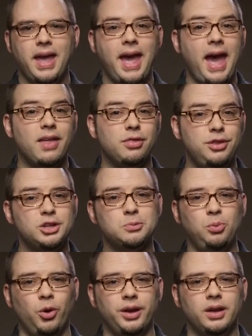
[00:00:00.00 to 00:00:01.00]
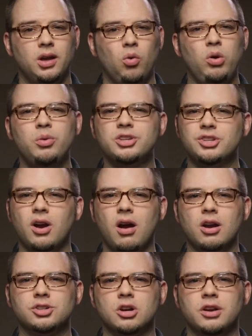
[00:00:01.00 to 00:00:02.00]
At this point, we will start
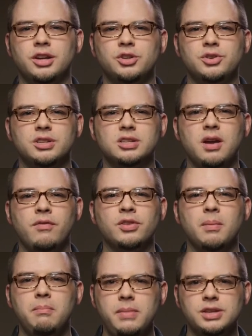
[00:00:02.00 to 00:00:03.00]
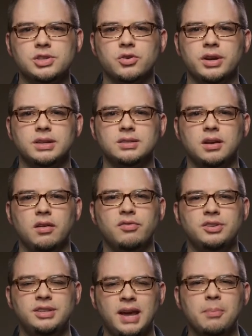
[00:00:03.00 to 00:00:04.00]
our journey to discover the mysteries
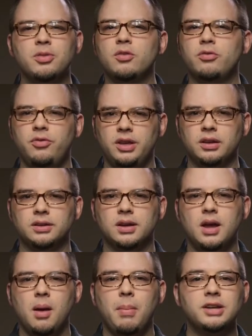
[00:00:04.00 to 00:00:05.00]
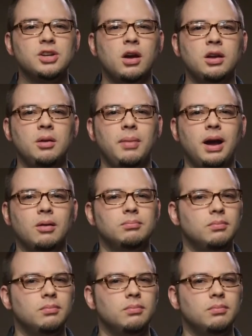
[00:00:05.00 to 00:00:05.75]
of depth of field by talking about